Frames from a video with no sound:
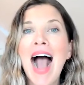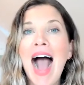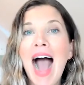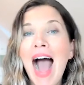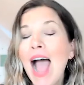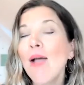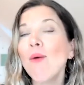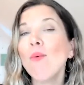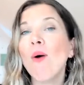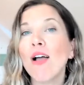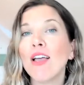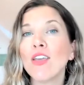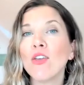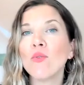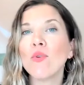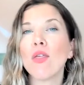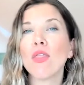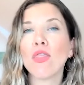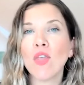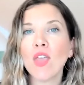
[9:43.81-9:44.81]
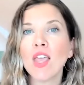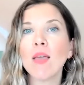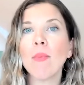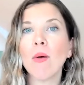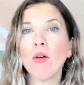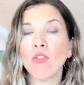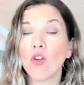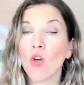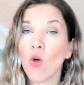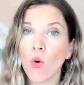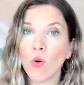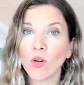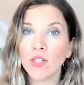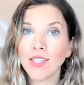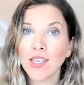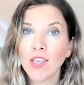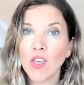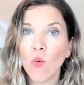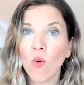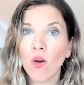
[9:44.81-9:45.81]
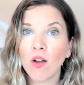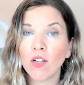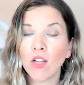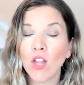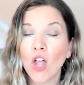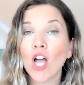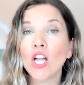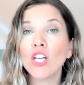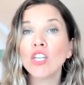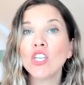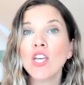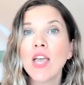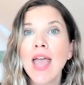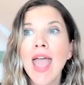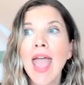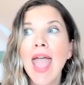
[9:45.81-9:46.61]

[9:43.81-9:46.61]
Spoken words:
I want you to think about the course that you want to launch